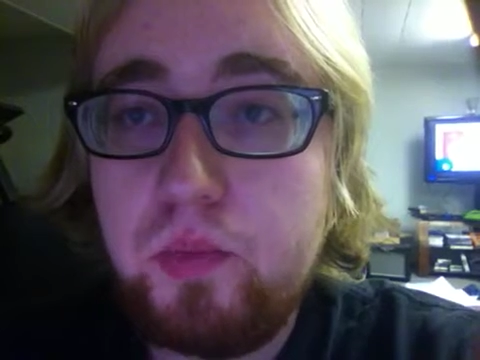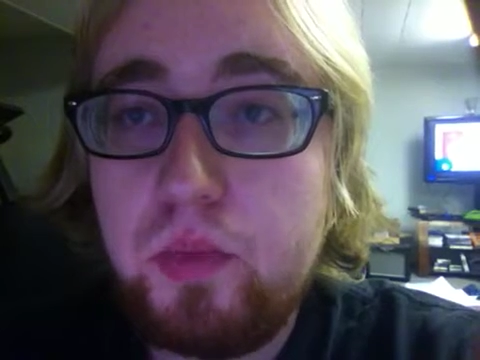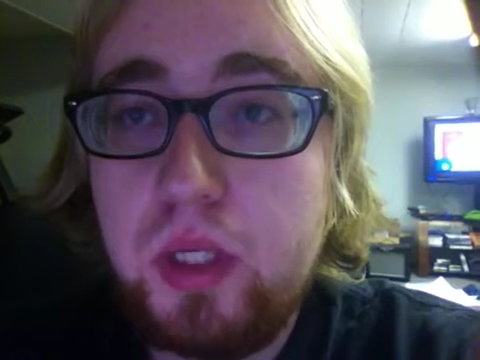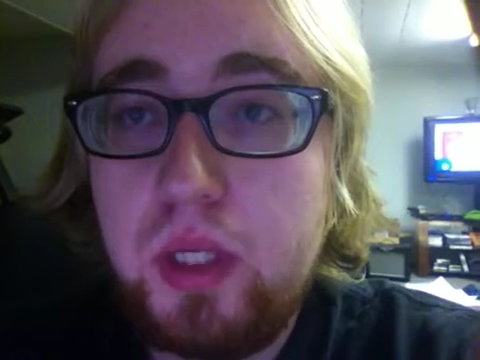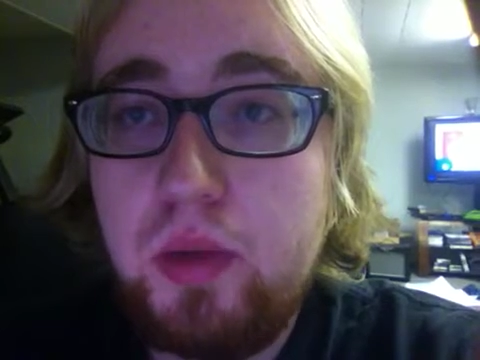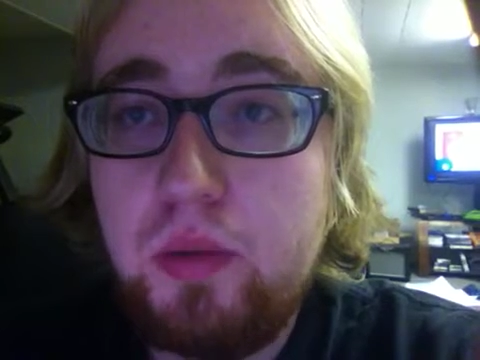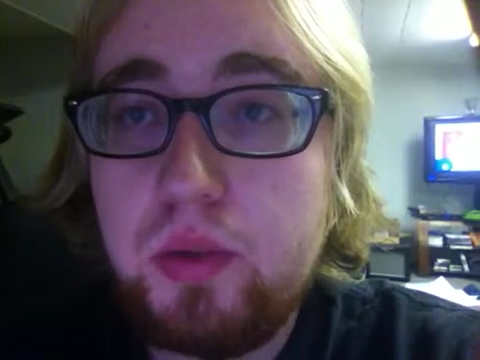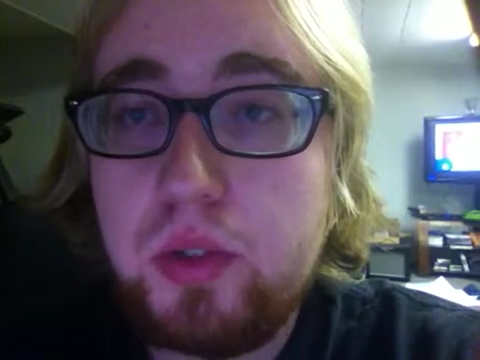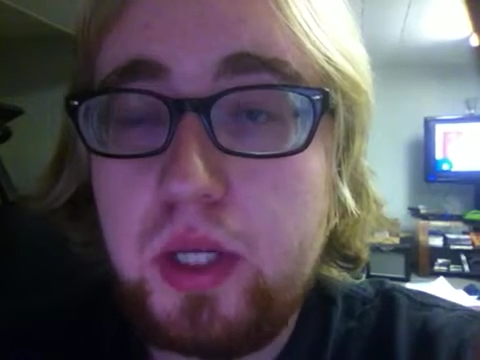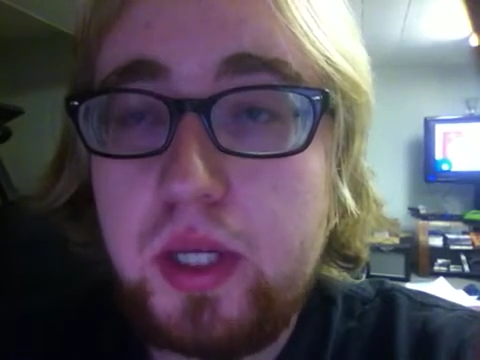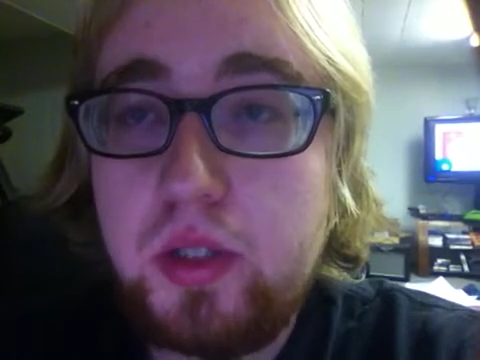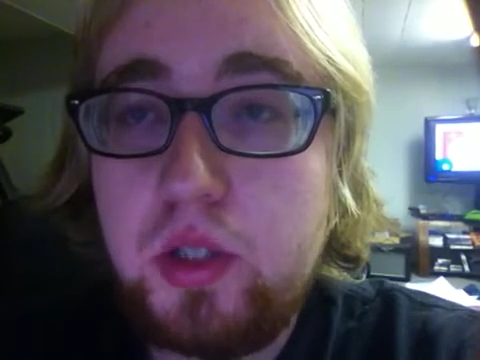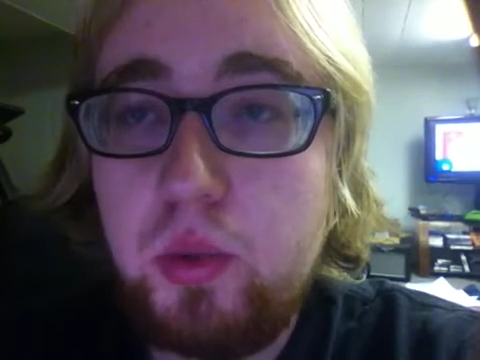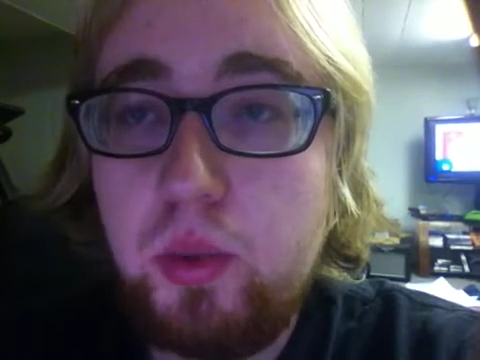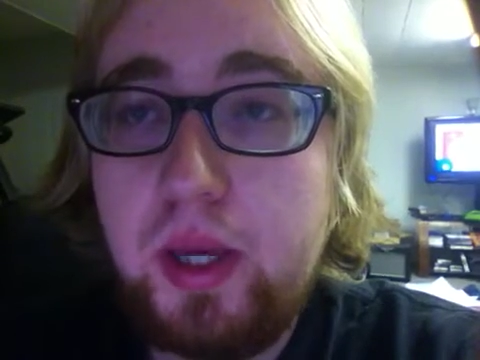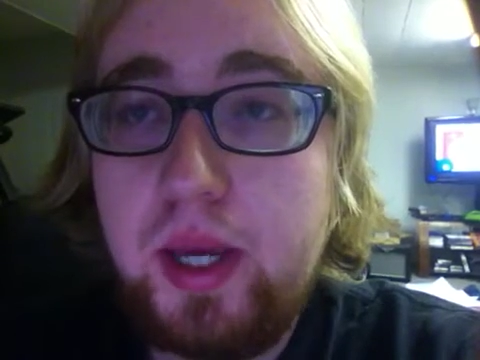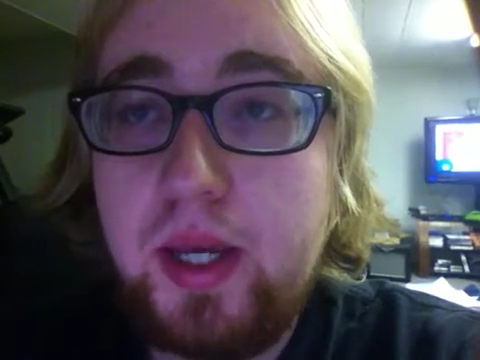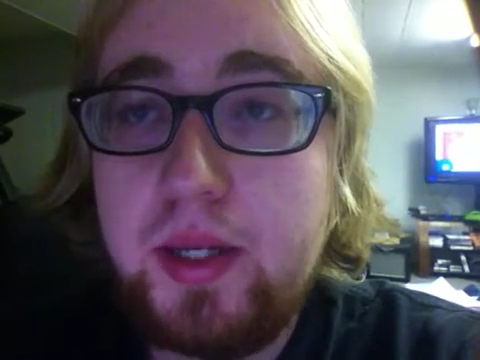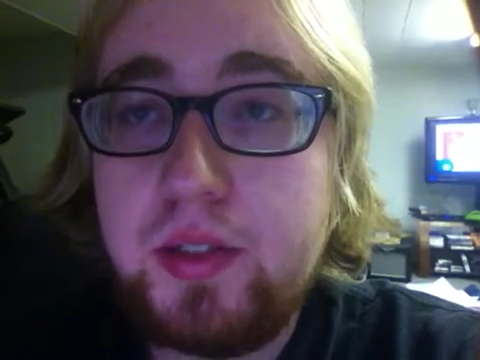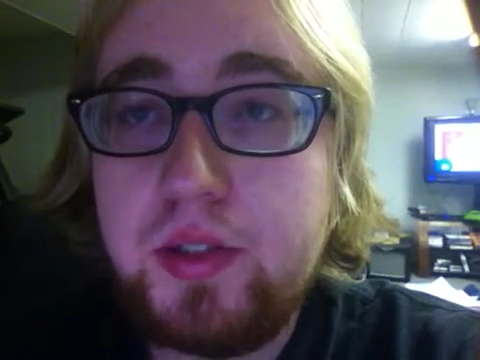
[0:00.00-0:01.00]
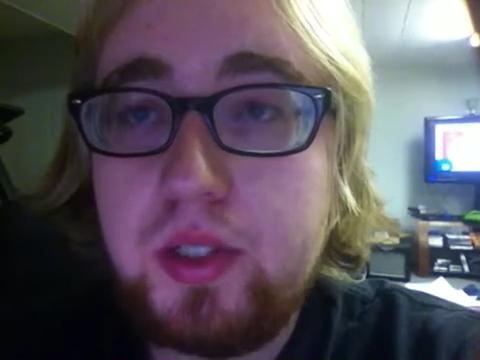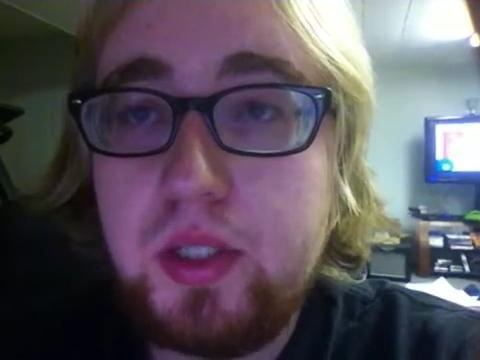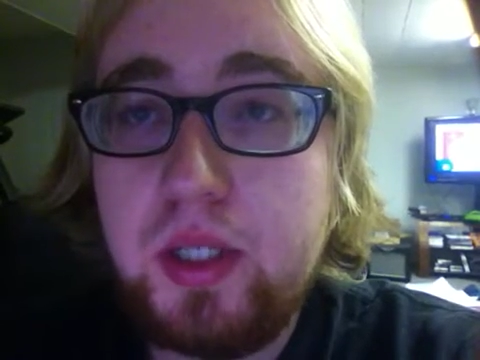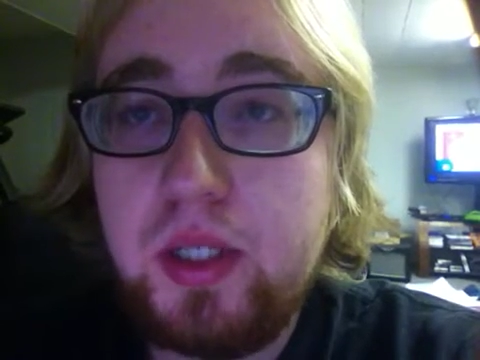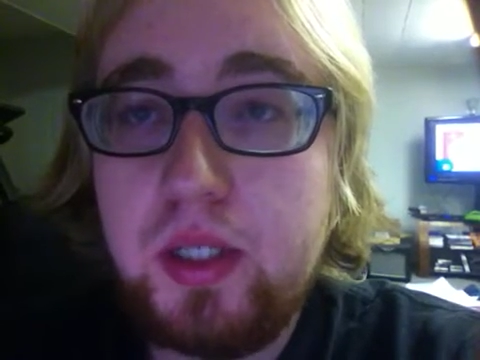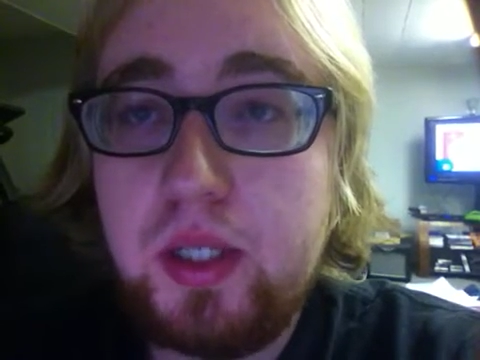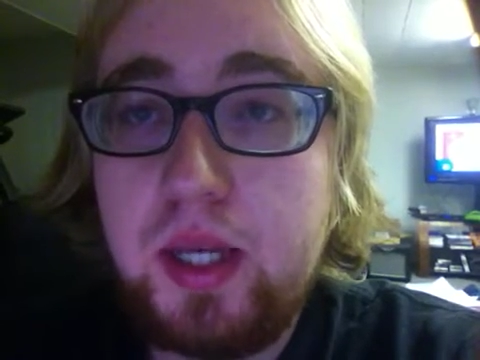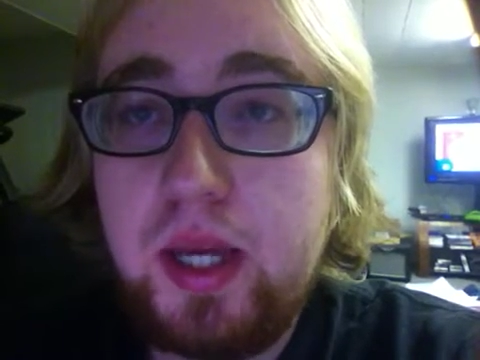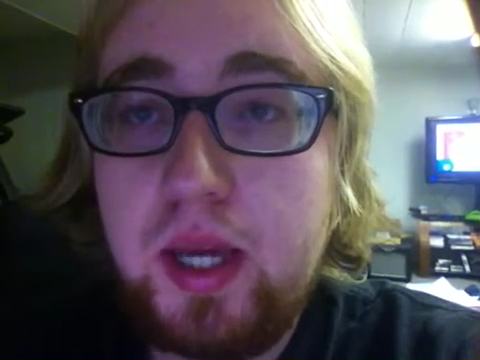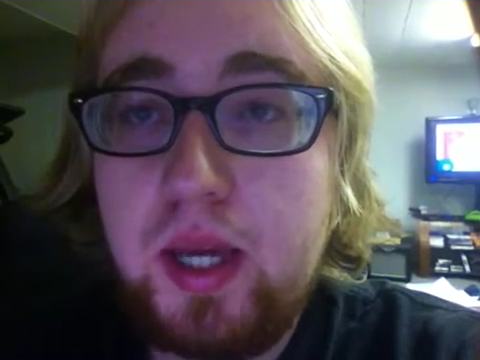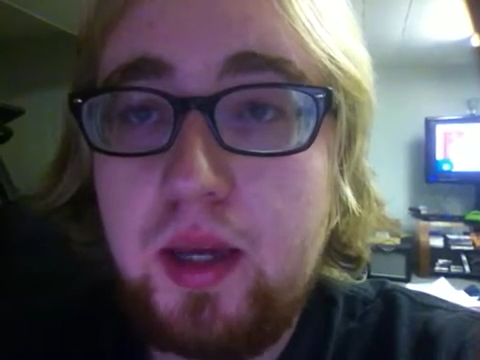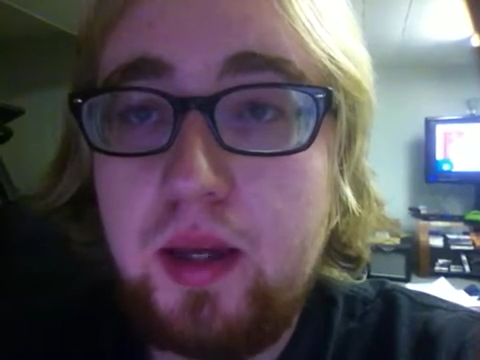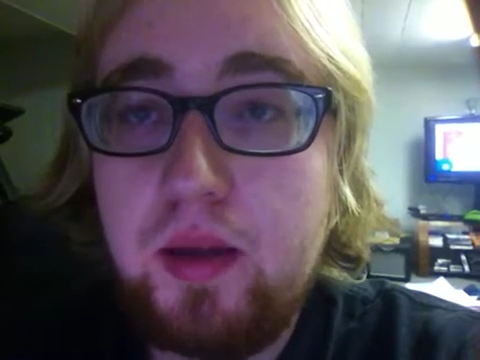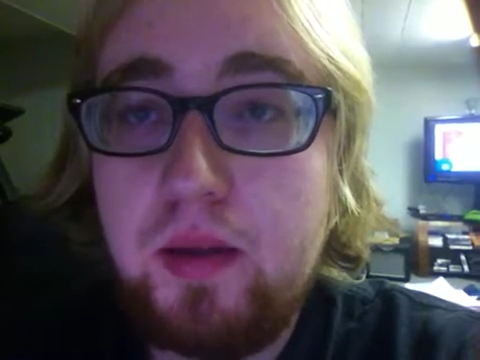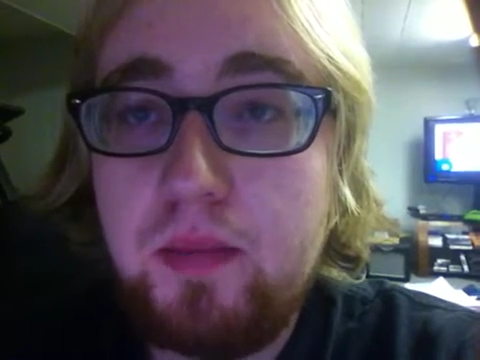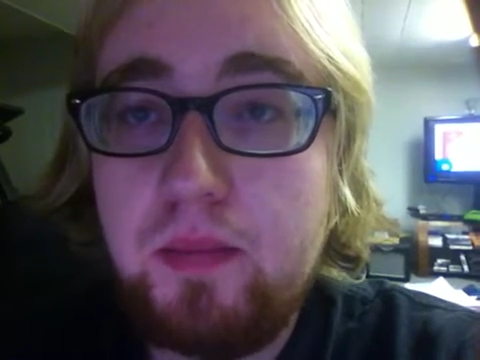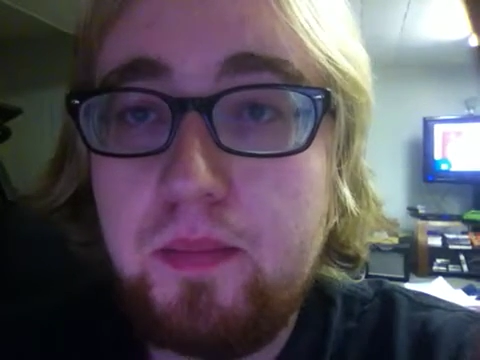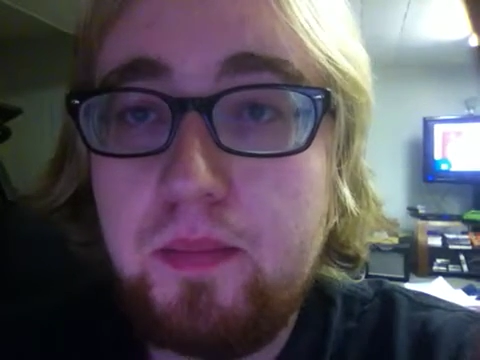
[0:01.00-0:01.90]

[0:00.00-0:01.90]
he was too angsty and gay.